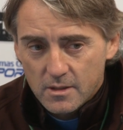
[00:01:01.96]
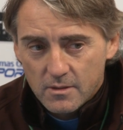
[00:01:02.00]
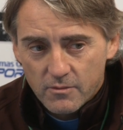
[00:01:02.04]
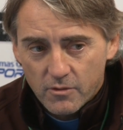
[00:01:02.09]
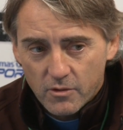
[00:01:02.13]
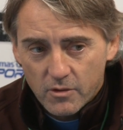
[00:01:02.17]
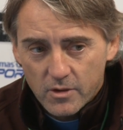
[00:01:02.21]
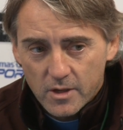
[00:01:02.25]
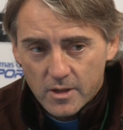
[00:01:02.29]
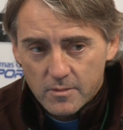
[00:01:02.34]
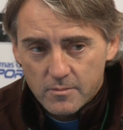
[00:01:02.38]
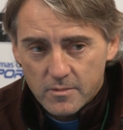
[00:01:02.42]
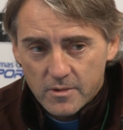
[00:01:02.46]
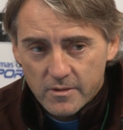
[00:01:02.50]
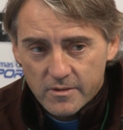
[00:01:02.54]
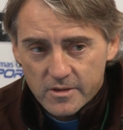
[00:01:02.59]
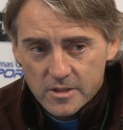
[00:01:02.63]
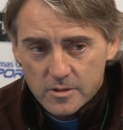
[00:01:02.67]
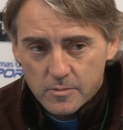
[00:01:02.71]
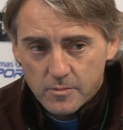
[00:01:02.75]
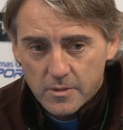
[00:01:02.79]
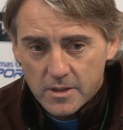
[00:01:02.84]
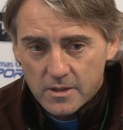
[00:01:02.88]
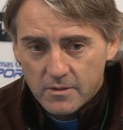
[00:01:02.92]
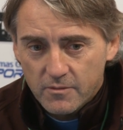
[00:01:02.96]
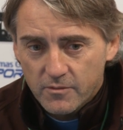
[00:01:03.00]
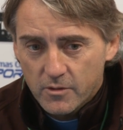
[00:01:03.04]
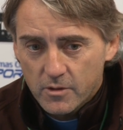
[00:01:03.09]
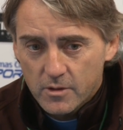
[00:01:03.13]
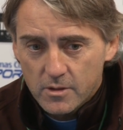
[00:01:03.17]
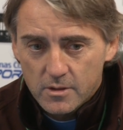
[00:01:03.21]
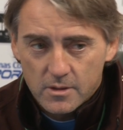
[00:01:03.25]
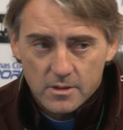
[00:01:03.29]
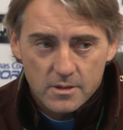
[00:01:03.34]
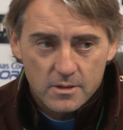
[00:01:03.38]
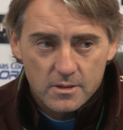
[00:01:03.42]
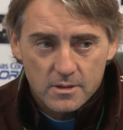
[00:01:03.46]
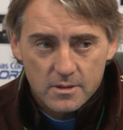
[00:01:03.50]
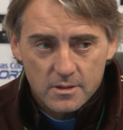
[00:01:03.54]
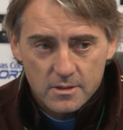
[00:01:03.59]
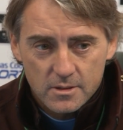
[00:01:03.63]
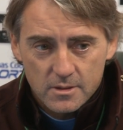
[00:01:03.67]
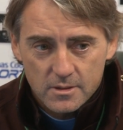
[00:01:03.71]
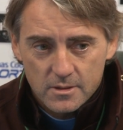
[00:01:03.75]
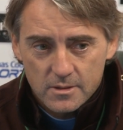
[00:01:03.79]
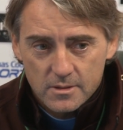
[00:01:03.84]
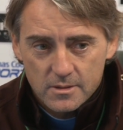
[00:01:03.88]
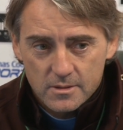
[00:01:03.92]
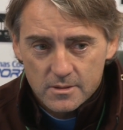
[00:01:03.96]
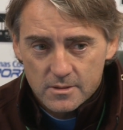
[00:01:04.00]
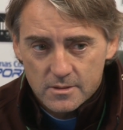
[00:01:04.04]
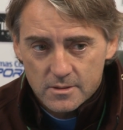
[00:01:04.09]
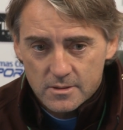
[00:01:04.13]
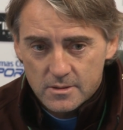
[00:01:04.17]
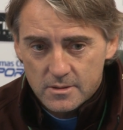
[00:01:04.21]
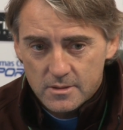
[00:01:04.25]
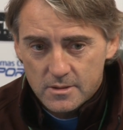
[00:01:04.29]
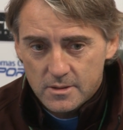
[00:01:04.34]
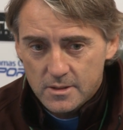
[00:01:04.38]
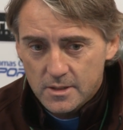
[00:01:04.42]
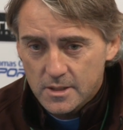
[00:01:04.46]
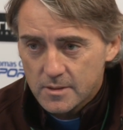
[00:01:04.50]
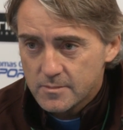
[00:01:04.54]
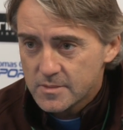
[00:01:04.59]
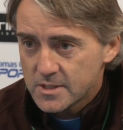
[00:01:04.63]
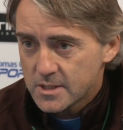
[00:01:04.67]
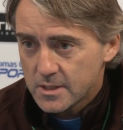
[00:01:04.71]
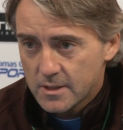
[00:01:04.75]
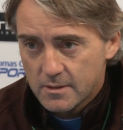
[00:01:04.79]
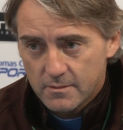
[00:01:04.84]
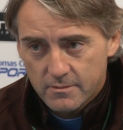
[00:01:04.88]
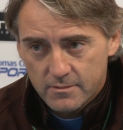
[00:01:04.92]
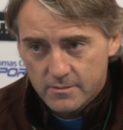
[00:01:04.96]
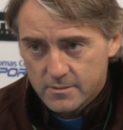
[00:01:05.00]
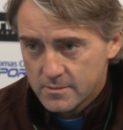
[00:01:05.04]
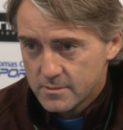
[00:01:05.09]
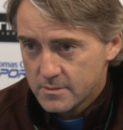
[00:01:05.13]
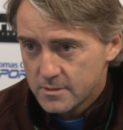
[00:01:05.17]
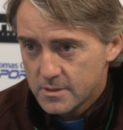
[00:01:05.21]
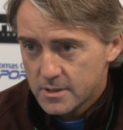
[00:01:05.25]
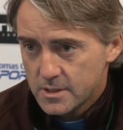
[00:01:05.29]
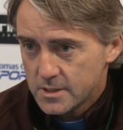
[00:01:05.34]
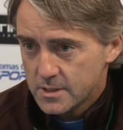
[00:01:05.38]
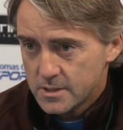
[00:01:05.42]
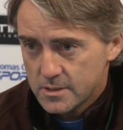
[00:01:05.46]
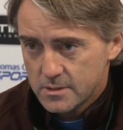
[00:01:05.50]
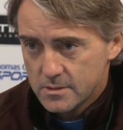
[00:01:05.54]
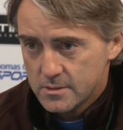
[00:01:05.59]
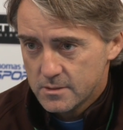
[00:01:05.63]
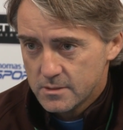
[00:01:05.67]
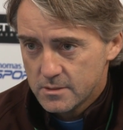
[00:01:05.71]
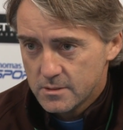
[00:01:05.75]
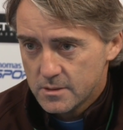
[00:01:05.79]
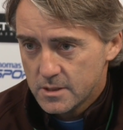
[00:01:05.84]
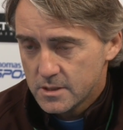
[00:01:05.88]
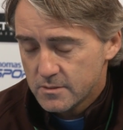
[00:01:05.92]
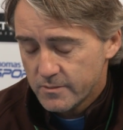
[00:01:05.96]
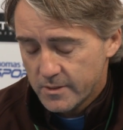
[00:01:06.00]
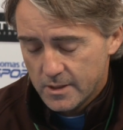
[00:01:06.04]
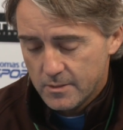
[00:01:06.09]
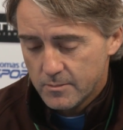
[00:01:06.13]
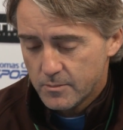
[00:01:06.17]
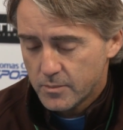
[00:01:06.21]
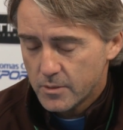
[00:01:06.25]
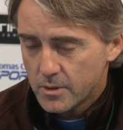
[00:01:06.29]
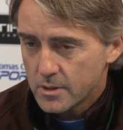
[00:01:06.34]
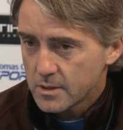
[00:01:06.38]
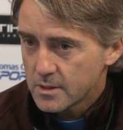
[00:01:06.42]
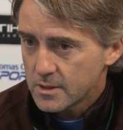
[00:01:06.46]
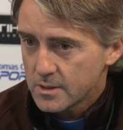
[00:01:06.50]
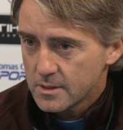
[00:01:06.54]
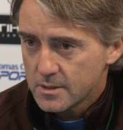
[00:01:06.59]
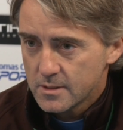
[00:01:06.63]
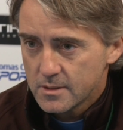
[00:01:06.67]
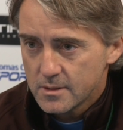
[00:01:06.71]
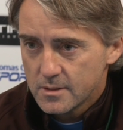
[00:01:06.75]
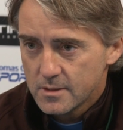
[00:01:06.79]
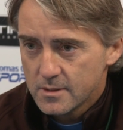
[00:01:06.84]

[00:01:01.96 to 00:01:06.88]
for him uh, respect for uh, himself. This is very important.